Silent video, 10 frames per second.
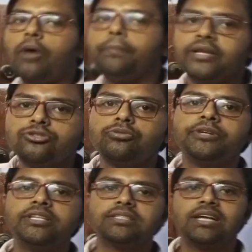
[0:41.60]
topics to
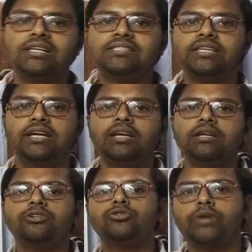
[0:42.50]
be discussed
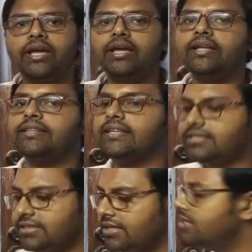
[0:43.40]
here today in
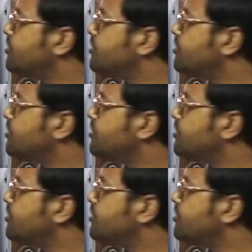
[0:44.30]
this